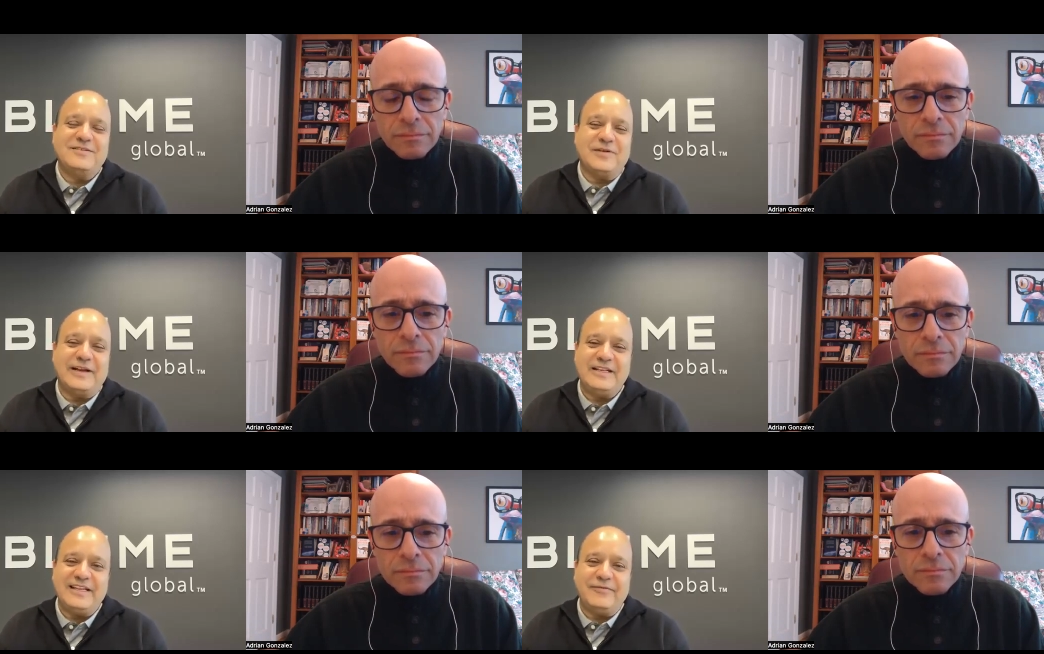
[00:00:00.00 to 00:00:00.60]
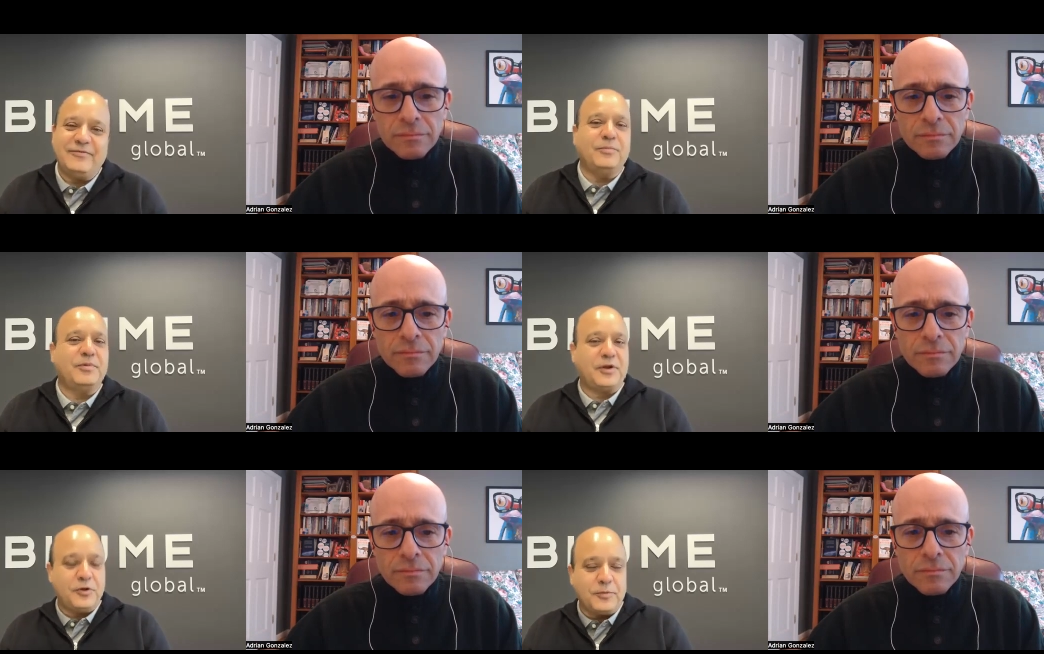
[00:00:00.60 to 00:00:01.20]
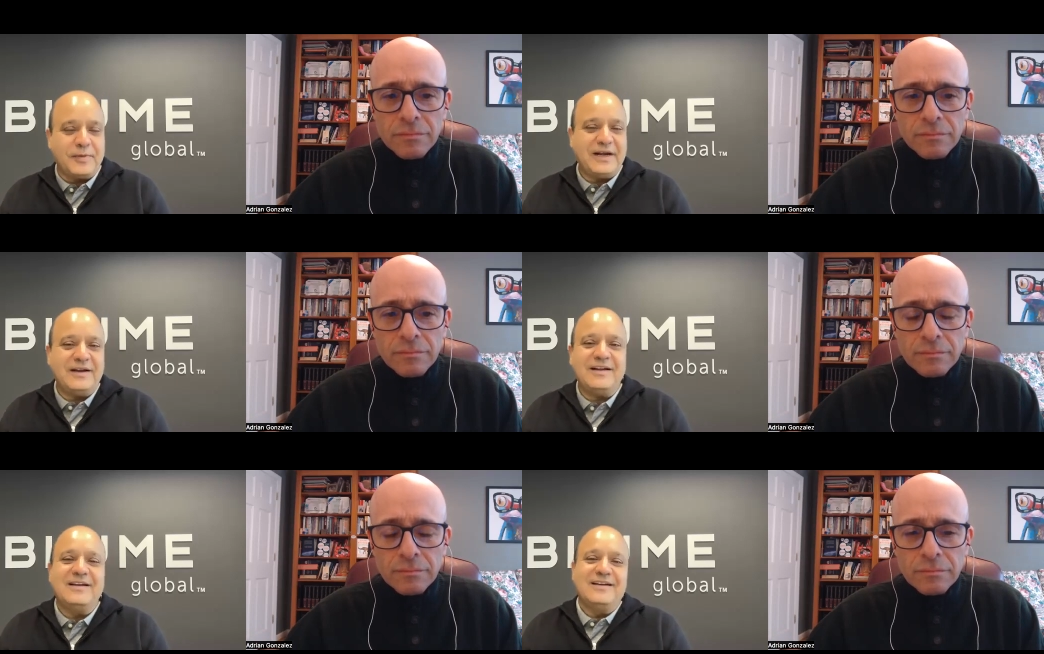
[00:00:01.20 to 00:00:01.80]
Speaker 1: So anything from
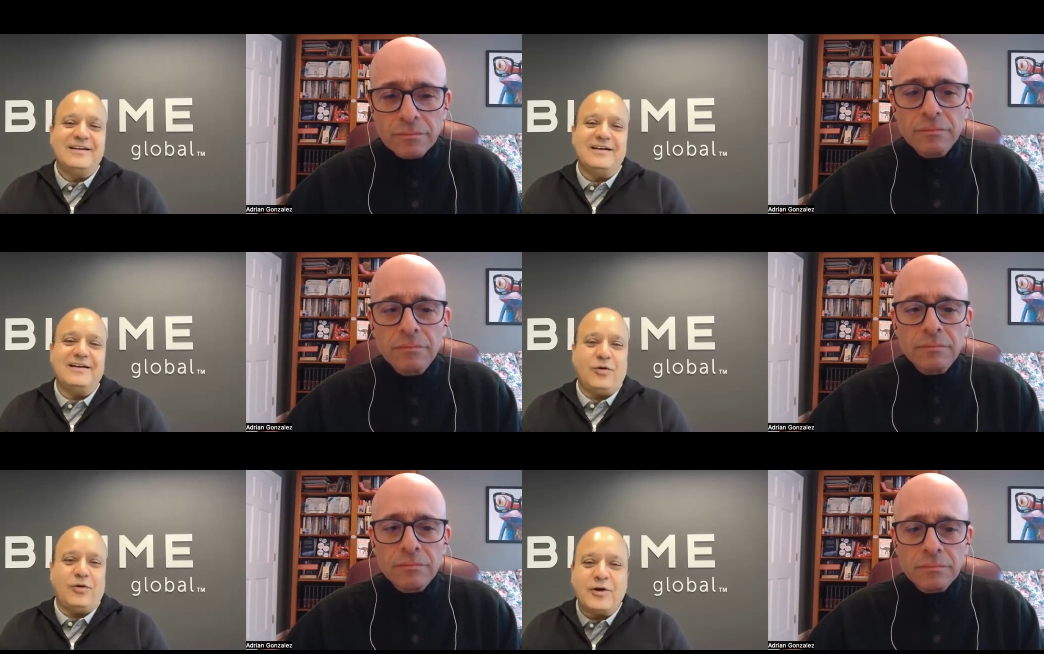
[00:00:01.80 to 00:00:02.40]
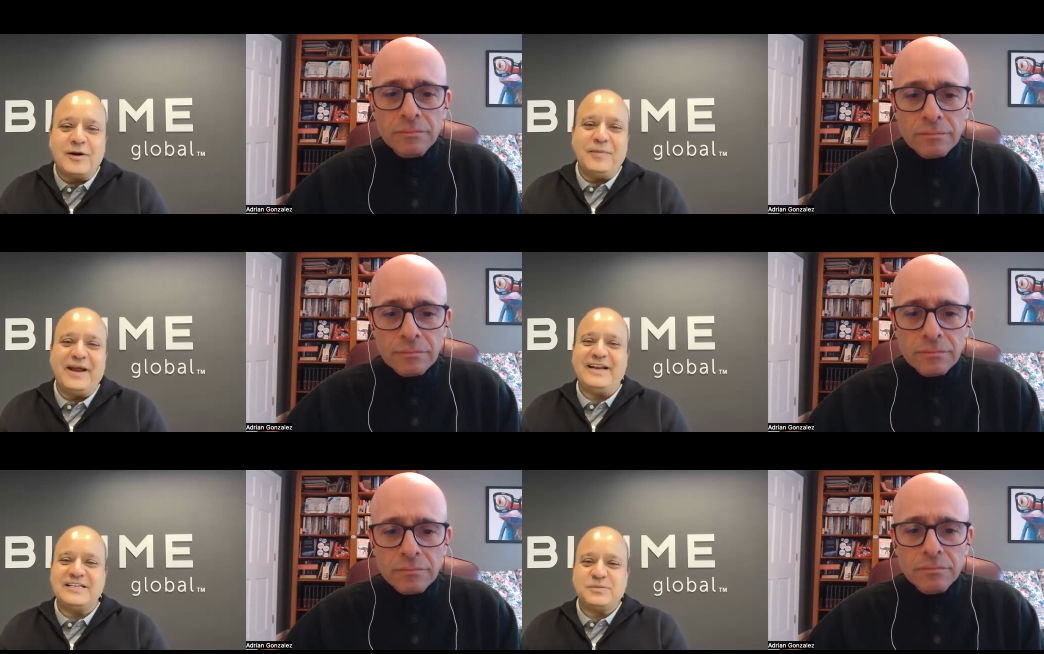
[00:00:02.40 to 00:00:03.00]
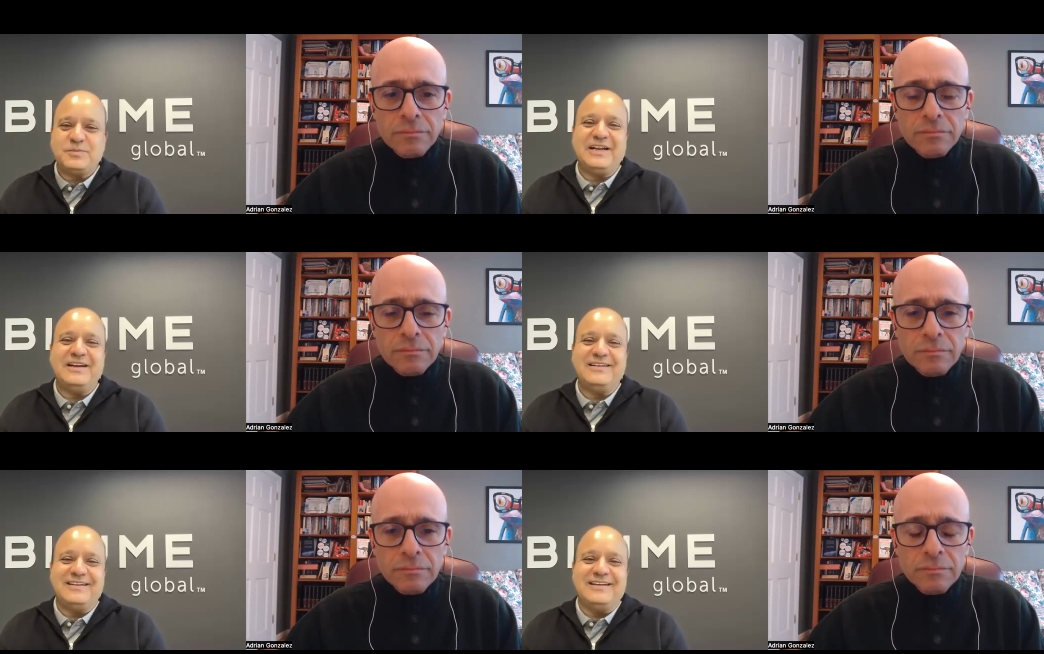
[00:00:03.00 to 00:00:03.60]
procurement, uh, order
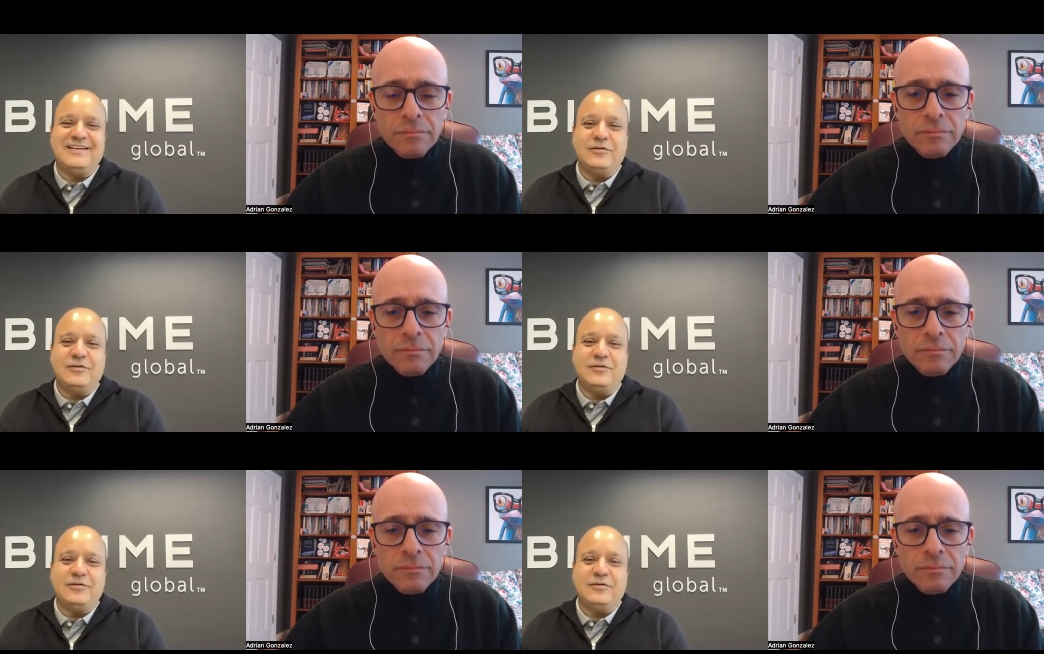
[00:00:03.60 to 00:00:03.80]
management, uh,